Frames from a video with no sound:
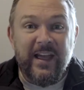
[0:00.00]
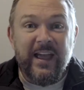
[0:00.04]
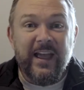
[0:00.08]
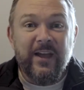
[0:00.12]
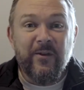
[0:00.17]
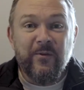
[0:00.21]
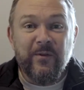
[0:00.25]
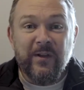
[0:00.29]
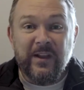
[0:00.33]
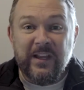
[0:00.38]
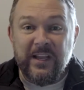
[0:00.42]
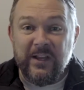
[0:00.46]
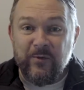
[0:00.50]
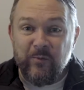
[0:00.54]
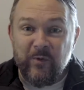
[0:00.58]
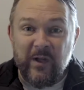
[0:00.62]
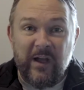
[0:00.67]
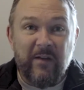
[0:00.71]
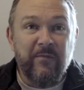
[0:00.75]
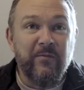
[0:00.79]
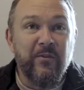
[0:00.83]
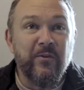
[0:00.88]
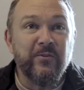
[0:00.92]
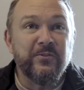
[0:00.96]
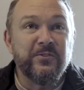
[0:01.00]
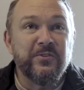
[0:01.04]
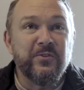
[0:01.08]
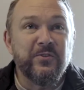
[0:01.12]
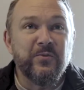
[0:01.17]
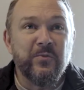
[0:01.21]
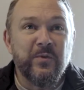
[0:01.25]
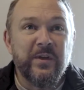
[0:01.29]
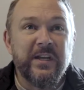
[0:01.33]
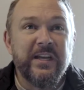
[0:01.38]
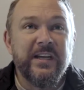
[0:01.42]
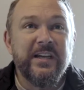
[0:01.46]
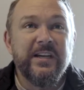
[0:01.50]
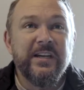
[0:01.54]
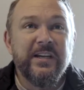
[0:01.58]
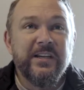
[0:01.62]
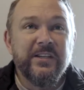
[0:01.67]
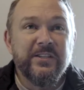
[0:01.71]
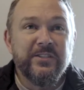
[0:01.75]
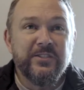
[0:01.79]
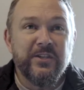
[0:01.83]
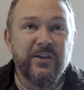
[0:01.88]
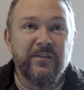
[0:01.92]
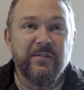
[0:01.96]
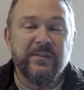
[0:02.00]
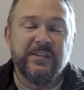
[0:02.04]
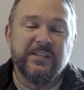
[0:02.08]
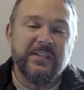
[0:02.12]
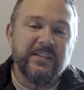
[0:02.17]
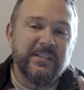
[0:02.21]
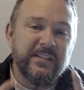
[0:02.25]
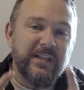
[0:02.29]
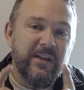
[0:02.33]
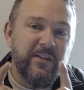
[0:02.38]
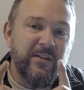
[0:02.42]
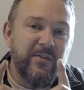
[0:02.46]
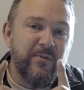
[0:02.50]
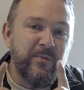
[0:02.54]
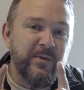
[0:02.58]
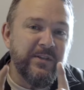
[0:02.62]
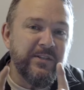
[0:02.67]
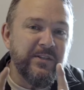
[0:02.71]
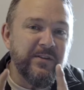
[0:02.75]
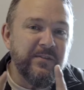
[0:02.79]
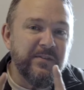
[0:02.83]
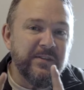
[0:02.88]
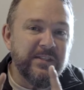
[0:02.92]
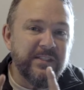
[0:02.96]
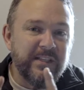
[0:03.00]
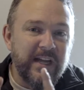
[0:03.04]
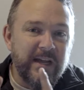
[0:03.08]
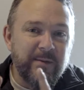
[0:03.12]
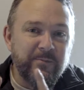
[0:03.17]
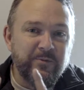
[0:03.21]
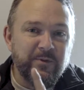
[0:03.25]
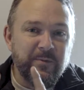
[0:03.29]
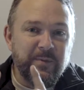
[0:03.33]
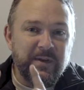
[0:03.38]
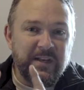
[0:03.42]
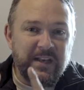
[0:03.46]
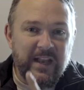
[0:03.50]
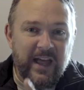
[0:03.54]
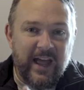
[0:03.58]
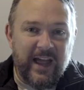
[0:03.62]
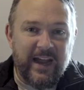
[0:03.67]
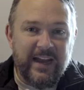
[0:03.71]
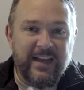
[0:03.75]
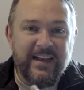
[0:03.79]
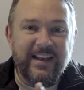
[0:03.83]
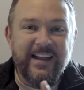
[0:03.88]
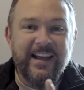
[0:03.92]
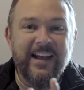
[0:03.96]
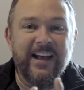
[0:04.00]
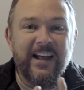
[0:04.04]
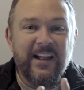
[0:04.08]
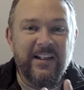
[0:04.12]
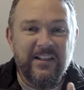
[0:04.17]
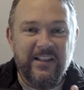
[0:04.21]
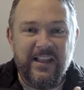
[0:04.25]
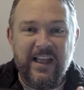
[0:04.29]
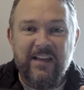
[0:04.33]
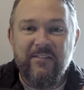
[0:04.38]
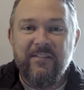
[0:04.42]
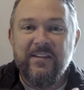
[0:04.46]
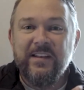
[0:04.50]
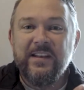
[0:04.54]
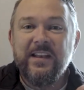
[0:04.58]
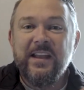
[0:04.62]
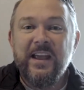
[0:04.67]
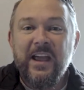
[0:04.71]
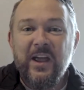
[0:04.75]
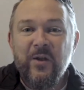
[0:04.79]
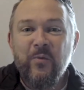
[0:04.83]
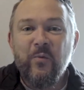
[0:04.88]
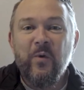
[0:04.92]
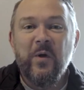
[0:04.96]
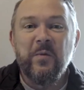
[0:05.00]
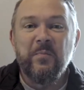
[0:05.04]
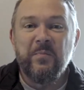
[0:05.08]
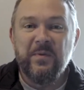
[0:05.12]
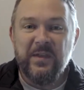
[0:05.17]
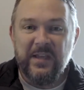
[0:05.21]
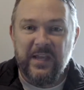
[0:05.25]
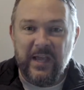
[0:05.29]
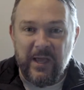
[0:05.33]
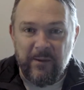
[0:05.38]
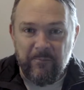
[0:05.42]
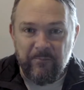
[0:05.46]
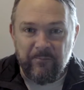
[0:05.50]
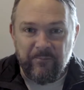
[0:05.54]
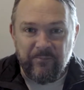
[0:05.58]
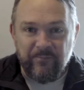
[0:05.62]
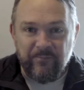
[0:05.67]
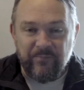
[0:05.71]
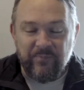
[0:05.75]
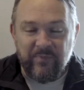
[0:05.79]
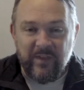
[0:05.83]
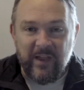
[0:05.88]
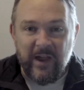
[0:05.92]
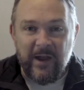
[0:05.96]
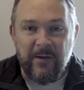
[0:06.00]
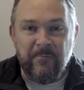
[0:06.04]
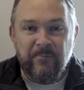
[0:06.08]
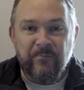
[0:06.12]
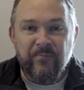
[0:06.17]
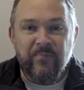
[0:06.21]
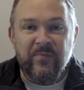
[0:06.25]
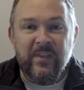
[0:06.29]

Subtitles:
And again, we'll have those 3 services. Now, the 3 service times will be 9, 11, and 1 p.m. Okay?